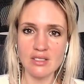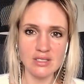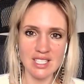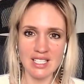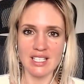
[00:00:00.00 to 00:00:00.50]

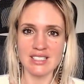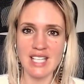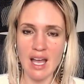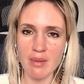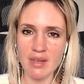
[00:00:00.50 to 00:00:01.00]
You see that
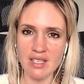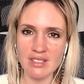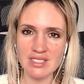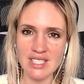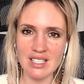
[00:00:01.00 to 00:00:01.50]
it's there, but then
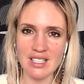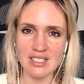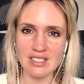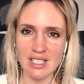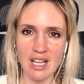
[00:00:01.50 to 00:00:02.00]
you see
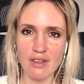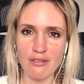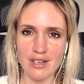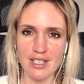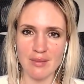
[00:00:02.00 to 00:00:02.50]
that there's another
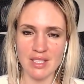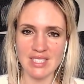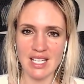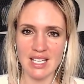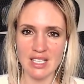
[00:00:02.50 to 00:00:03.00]
freedom
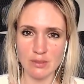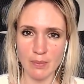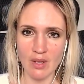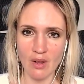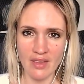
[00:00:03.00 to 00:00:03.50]
that's here that's
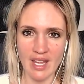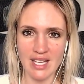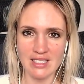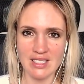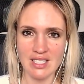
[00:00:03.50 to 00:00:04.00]
beyond
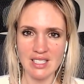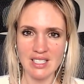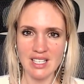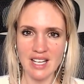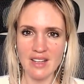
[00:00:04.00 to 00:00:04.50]
that.
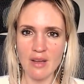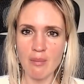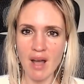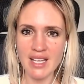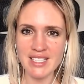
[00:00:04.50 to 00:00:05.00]
And
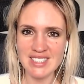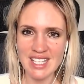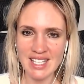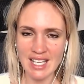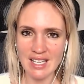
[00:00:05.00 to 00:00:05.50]
that my
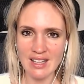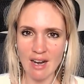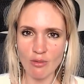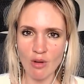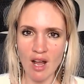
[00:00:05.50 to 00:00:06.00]
seeking in
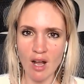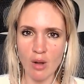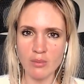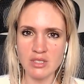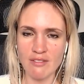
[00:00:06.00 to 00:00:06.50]
that
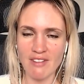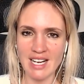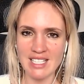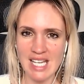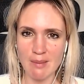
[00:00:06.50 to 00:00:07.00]
realm to
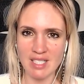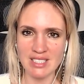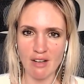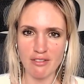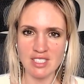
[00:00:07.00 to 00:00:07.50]
validate
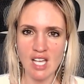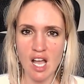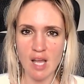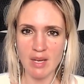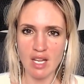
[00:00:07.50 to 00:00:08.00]
myself in
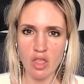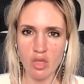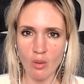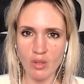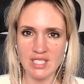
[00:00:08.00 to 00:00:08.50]
time and maybe,
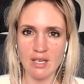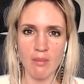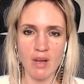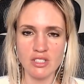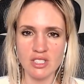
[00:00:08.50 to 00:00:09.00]
in thought and
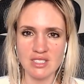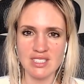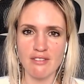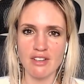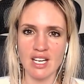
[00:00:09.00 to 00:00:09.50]

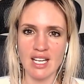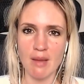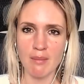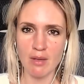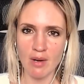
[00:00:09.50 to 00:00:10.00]
emotions, never going to
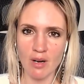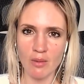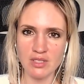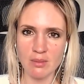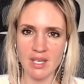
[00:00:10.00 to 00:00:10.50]
get me where I
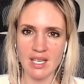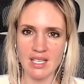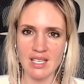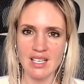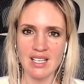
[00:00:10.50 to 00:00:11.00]
want to
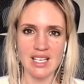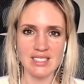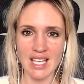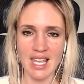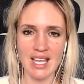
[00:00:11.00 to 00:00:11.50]
be.
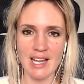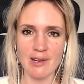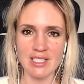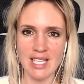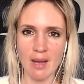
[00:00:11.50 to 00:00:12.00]
It's here.
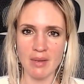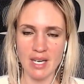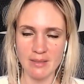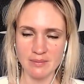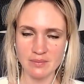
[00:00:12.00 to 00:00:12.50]
Maybe, it's
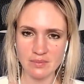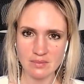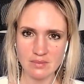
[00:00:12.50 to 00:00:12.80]
happening.